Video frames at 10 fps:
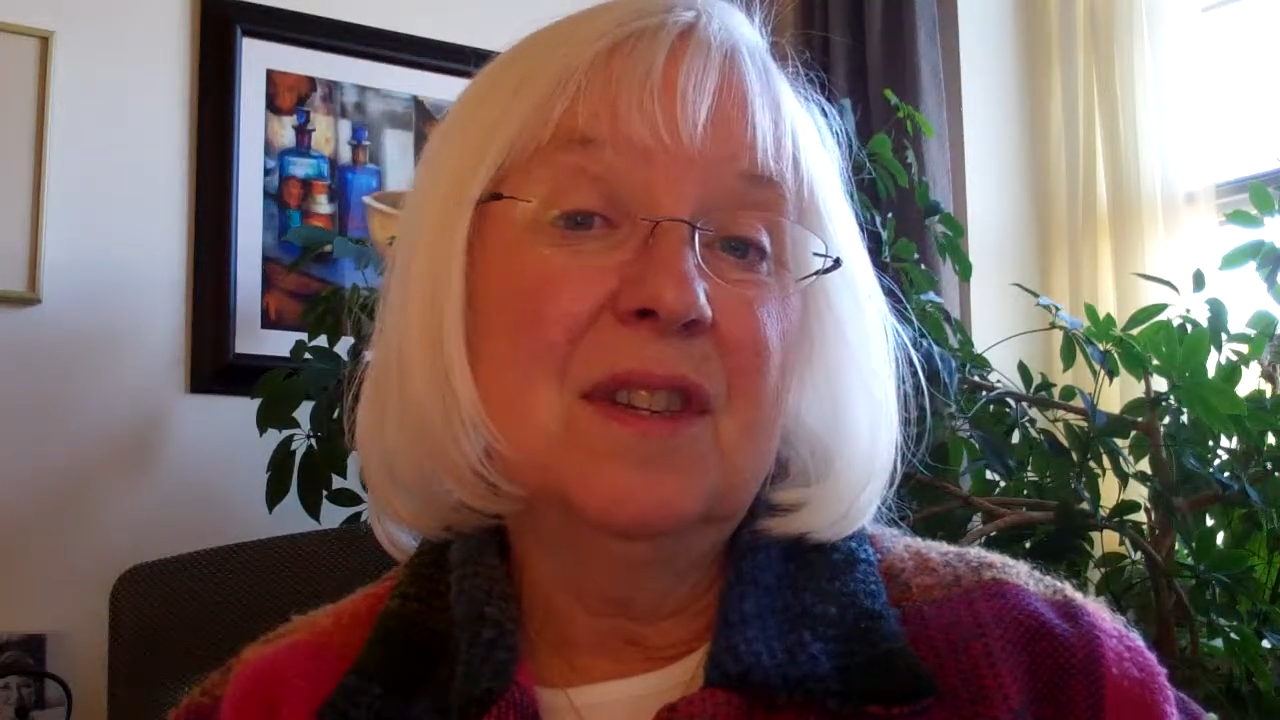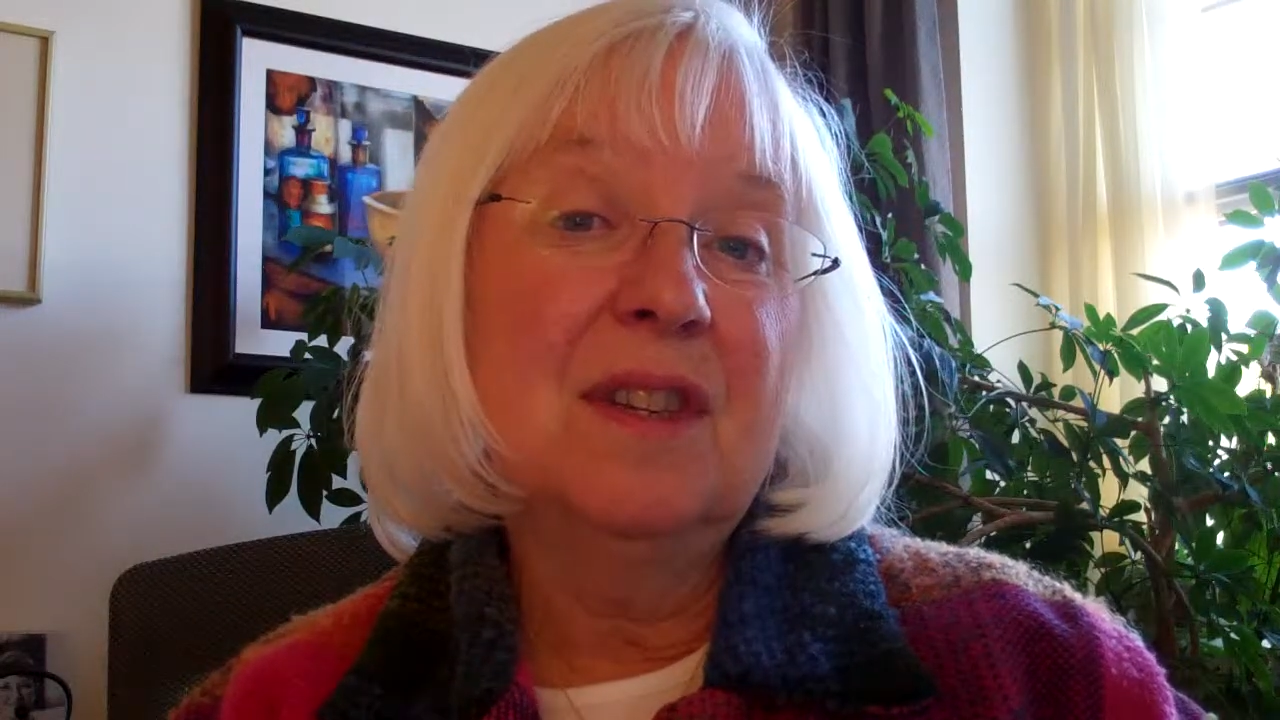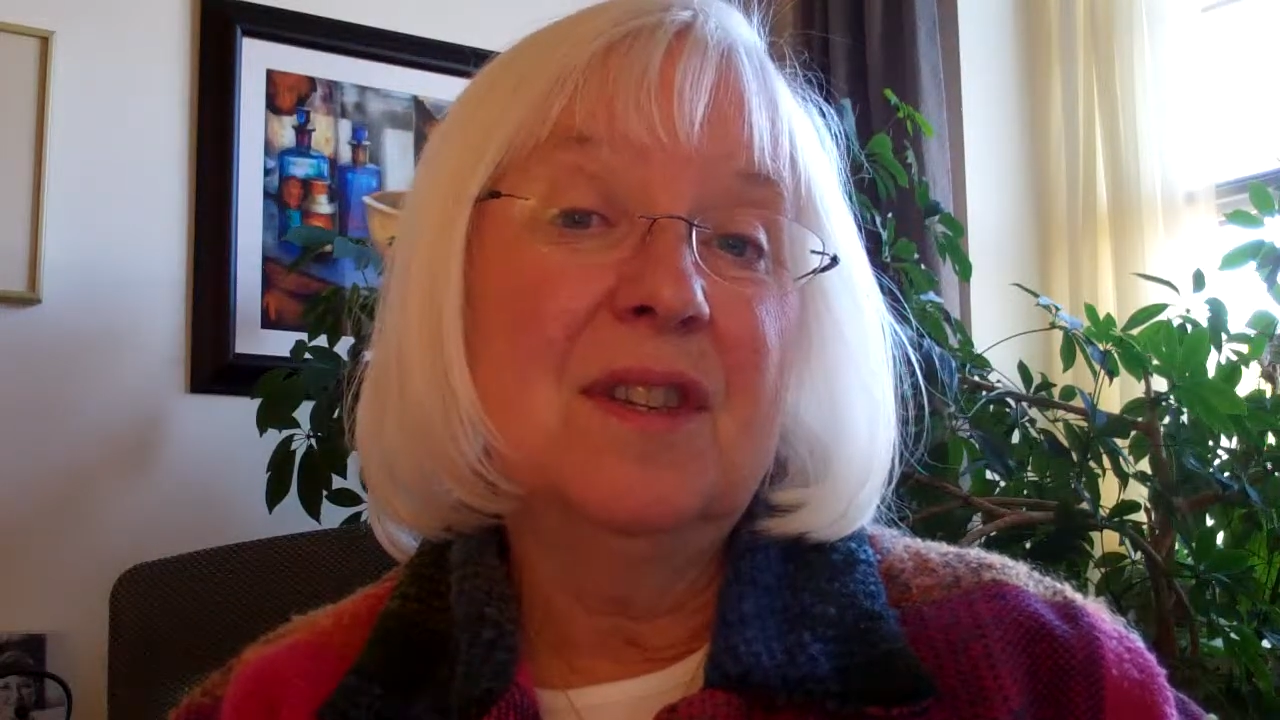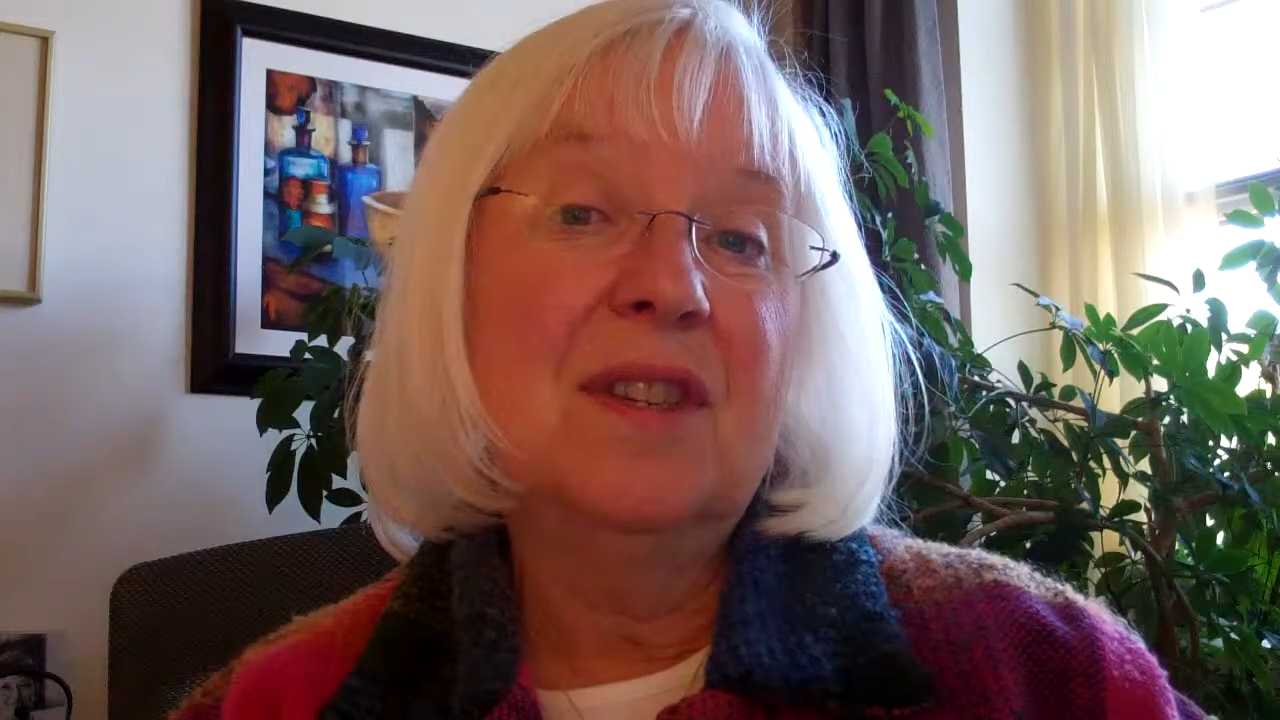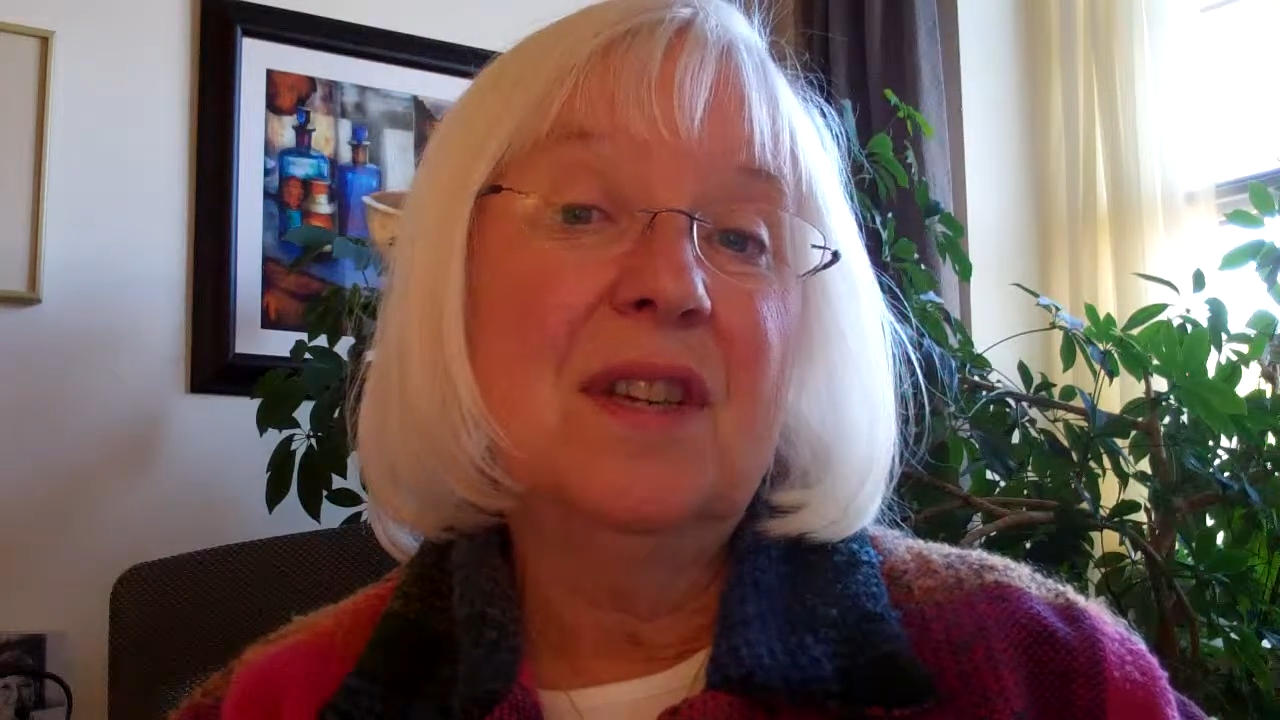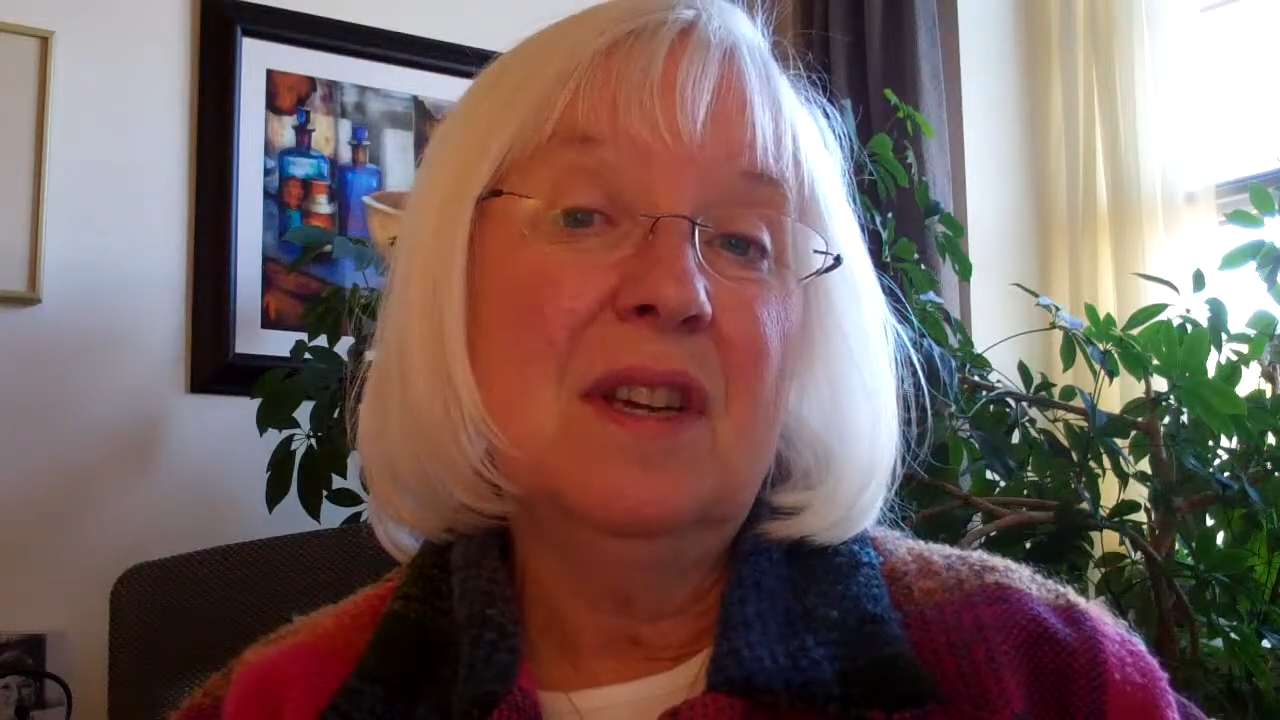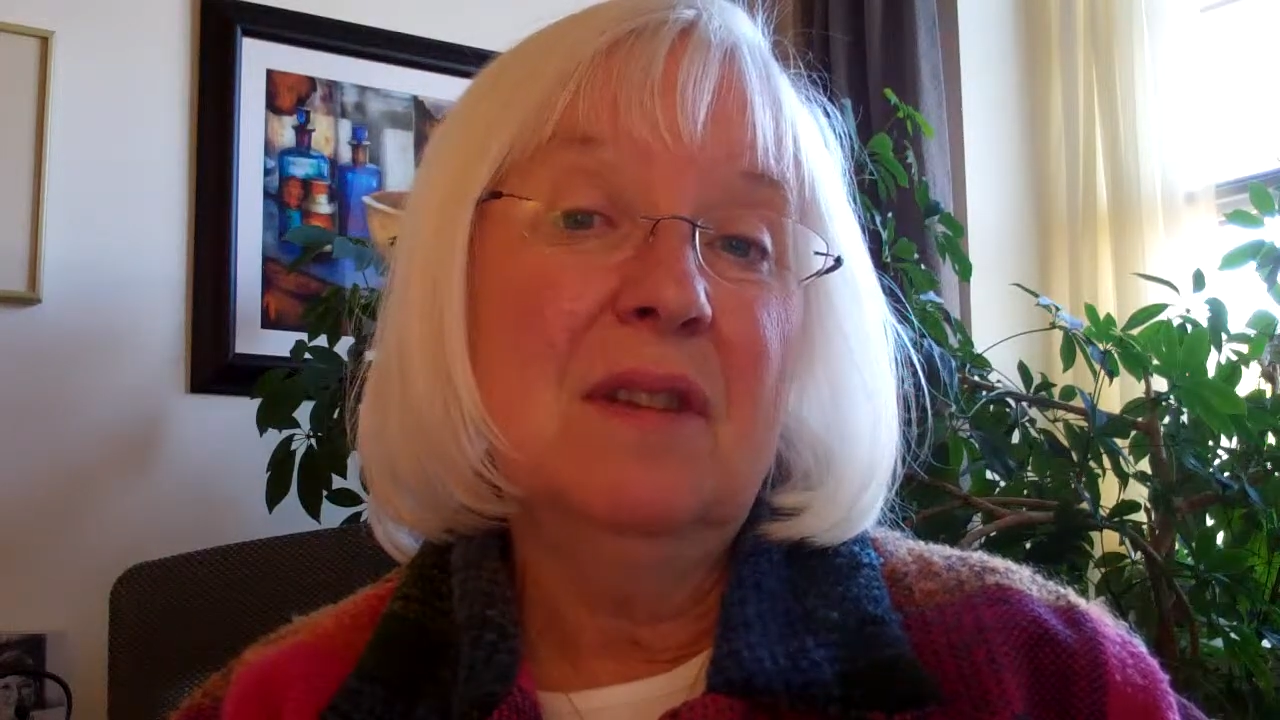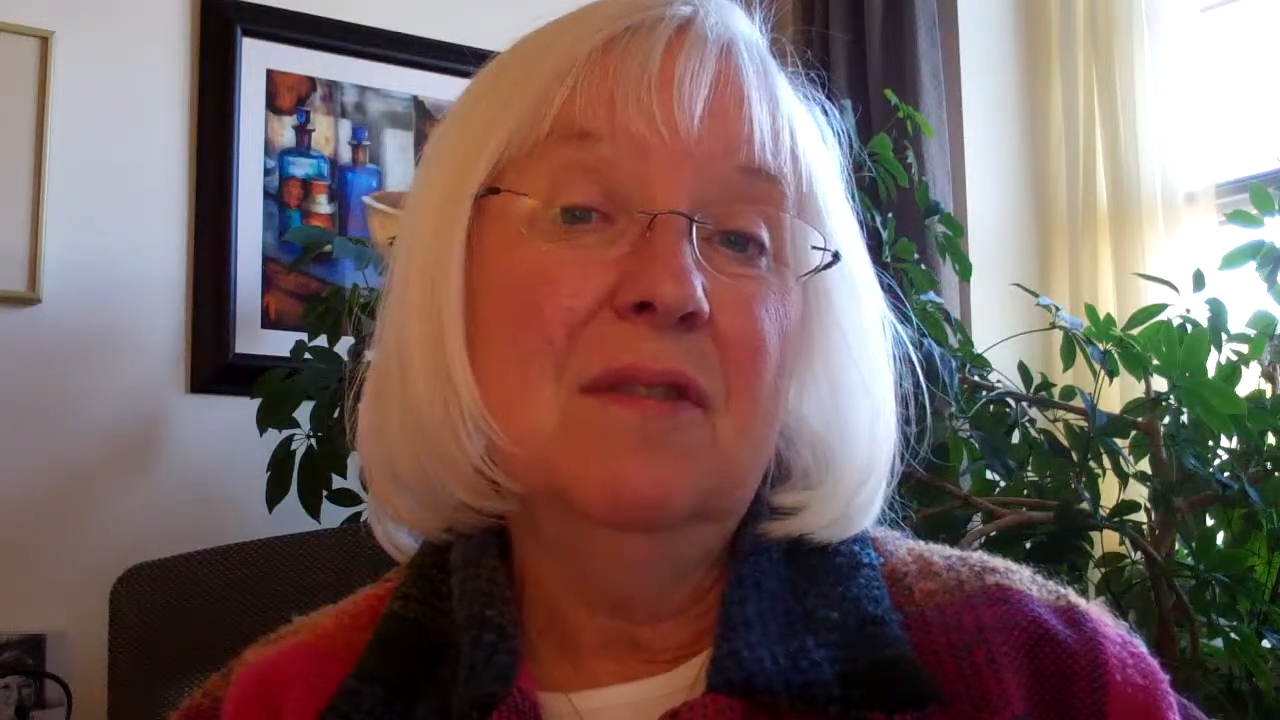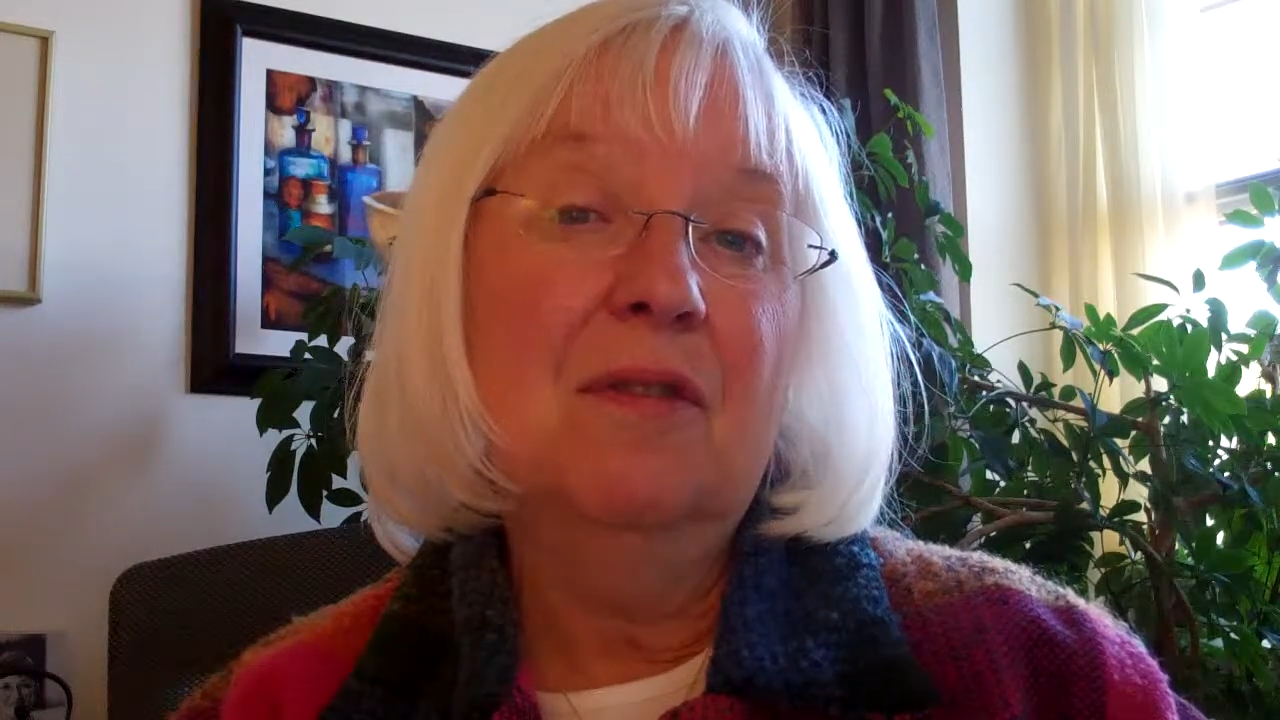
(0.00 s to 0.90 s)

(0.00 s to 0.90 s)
the scene